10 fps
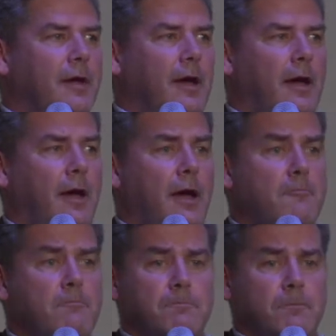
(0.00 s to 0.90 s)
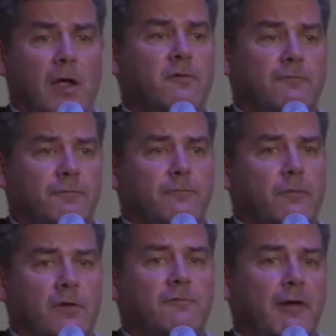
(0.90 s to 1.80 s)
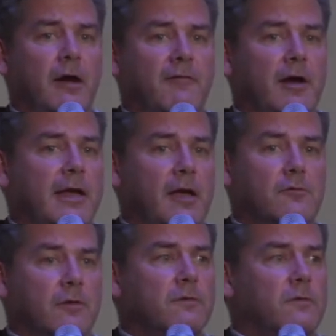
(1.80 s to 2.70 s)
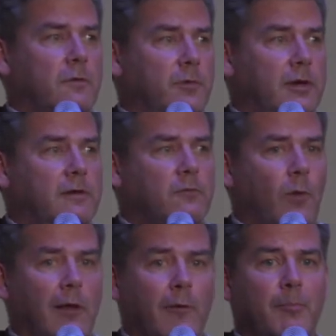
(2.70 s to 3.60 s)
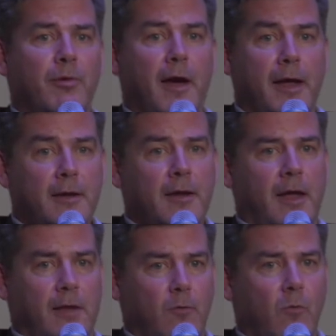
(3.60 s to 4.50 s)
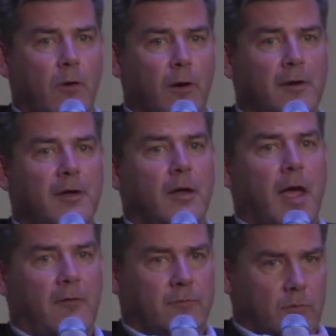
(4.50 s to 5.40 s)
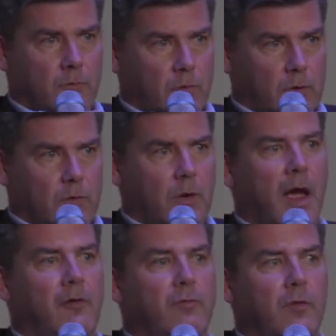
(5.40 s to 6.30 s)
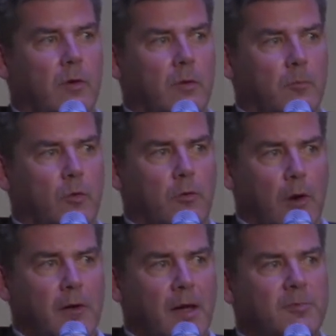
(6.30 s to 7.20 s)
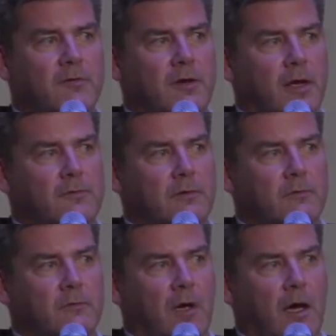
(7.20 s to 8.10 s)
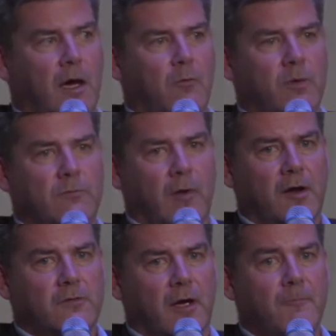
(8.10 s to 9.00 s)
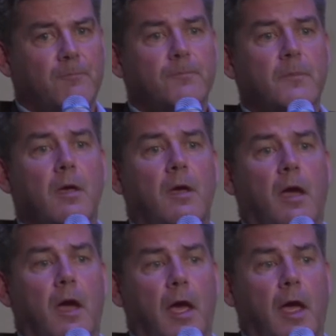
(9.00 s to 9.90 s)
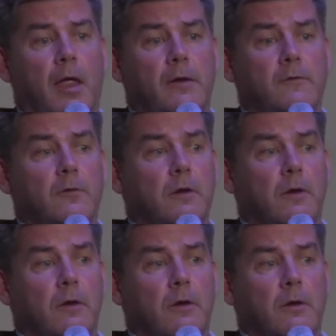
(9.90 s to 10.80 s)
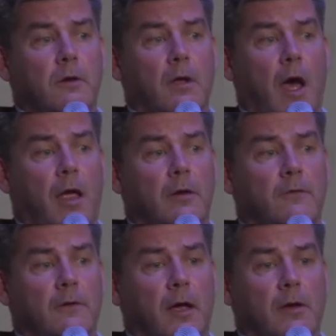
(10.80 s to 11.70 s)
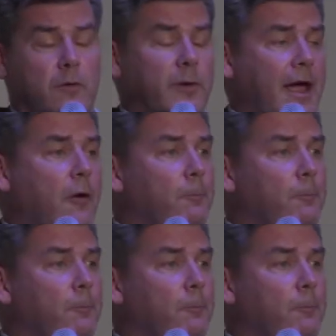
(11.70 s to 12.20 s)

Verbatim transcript: Um, it's, it's very, very dangerous. So we need to swallow our pride in the war, have, have grown up discussions uh, with Russia and, and uh, do it now.